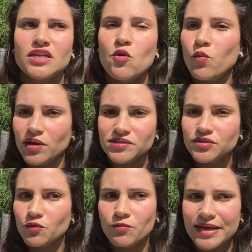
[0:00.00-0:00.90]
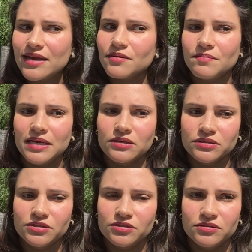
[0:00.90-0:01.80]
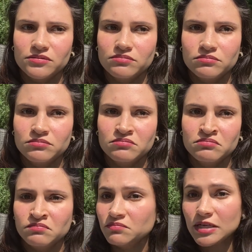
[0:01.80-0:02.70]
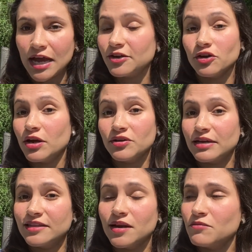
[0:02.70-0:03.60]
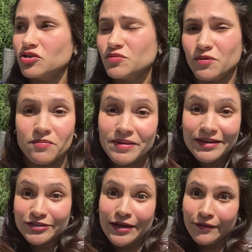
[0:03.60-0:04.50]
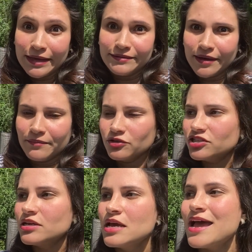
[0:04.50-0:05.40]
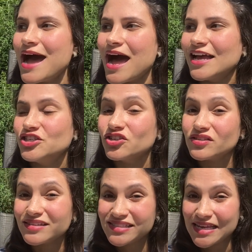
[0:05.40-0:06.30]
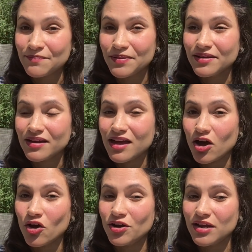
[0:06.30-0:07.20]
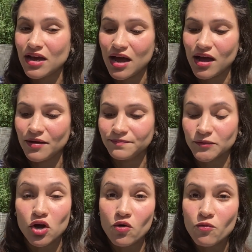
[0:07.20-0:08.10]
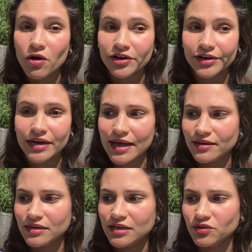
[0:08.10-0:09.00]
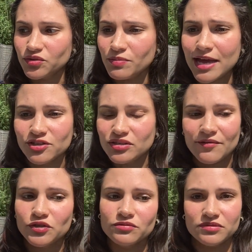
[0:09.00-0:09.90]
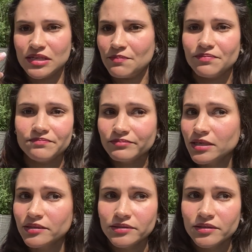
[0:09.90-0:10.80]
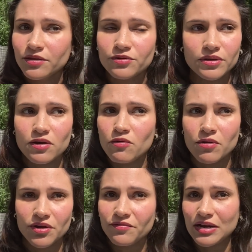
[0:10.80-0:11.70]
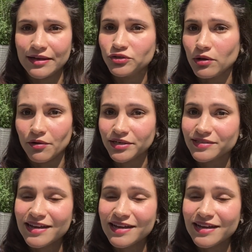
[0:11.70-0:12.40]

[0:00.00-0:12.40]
once a week, because, yeah, I don't know, I don't get that much, probably because I don't eat that much, I just zip on cold water and it goes away. I just have to zip through the cold water for like 2 hours,